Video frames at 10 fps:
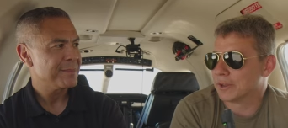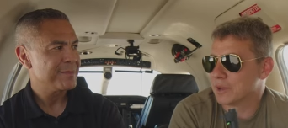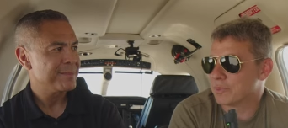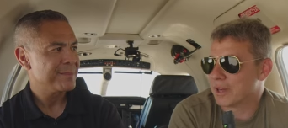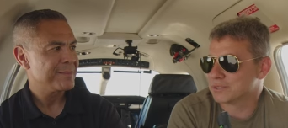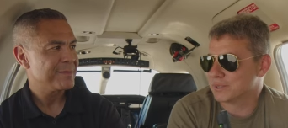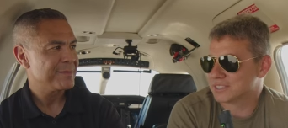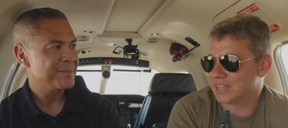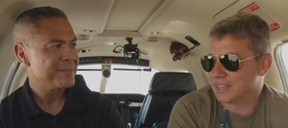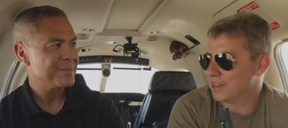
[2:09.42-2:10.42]
Speaker 1: airline pilots when they
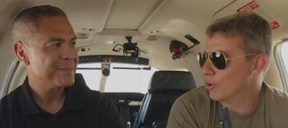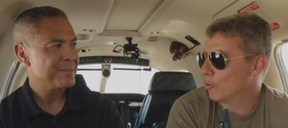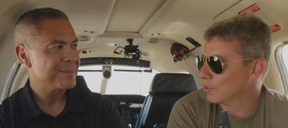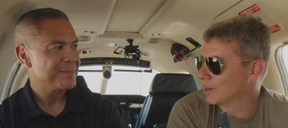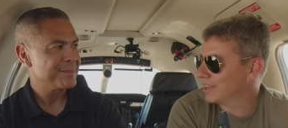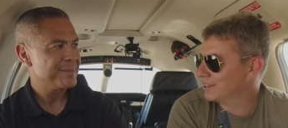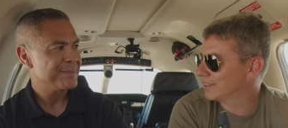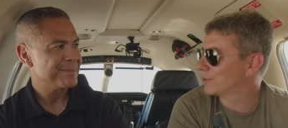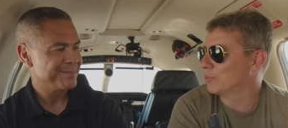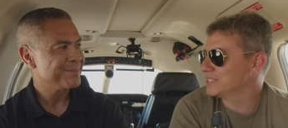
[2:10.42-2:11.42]
say an overnight.
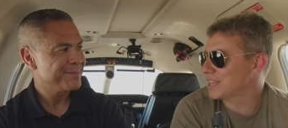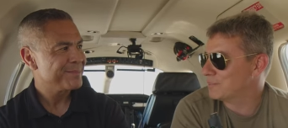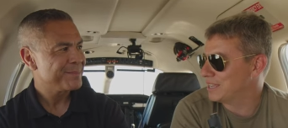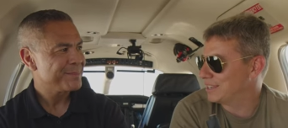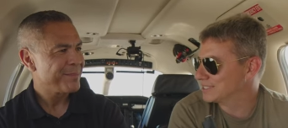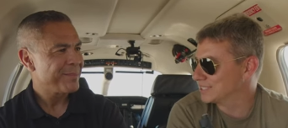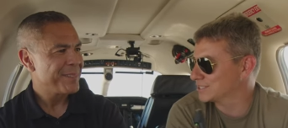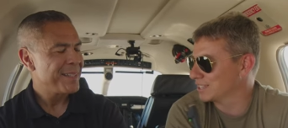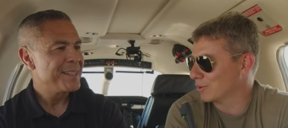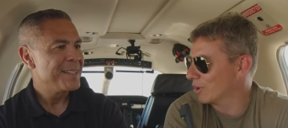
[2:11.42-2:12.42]
Like, what does that mean? Is it
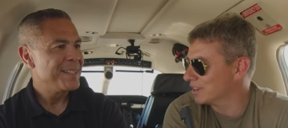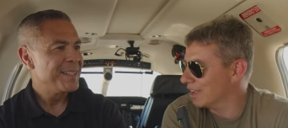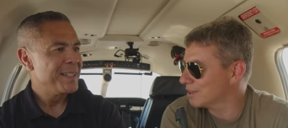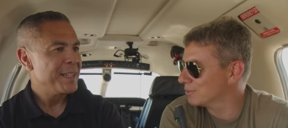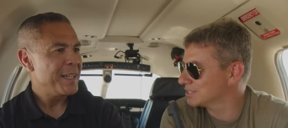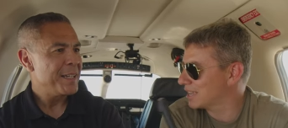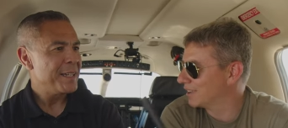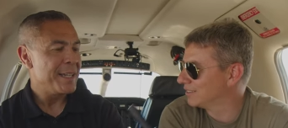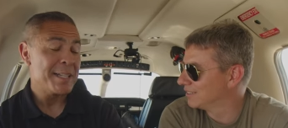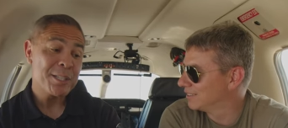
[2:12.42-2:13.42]
just like one night? What is
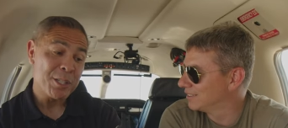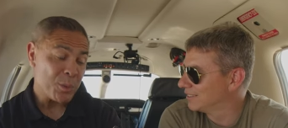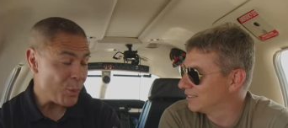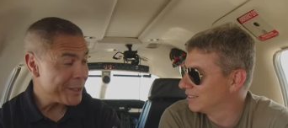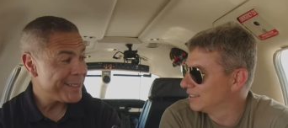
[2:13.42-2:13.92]
that?
Speaker 2: It is just one